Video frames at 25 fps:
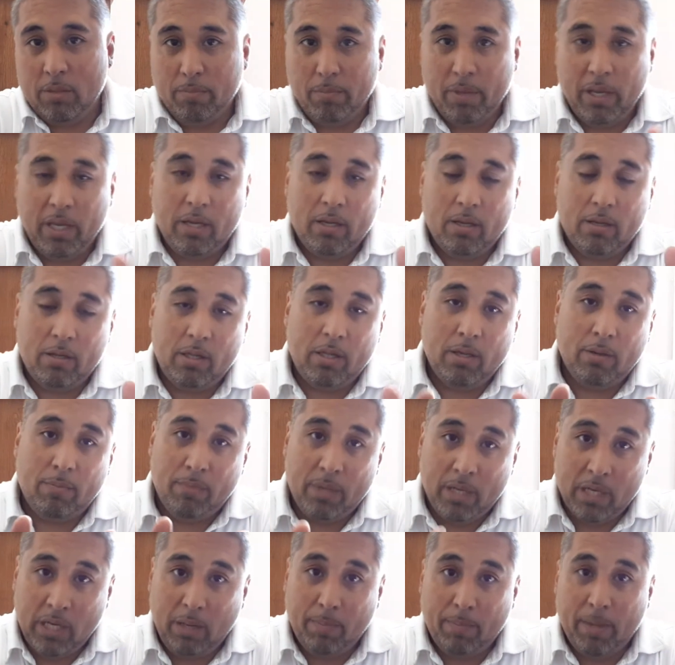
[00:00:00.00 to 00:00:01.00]

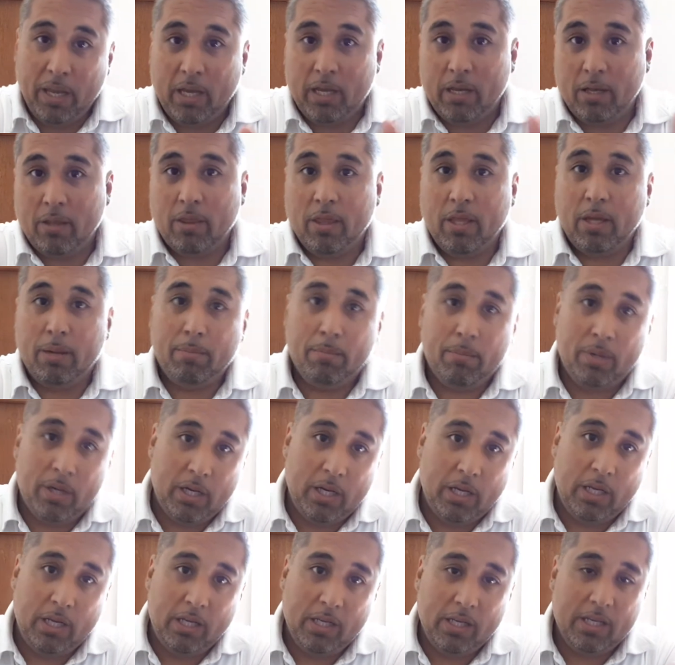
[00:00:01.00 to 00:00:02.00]
making them
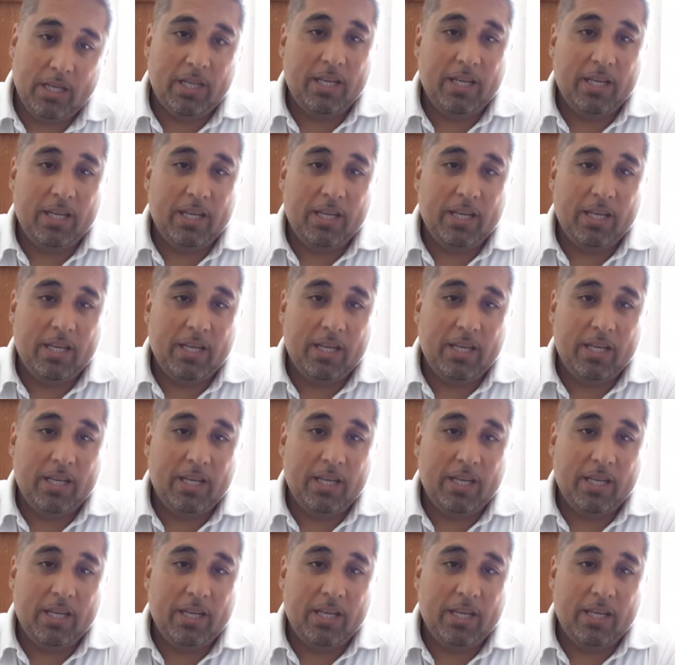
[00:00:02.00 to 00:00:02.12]
money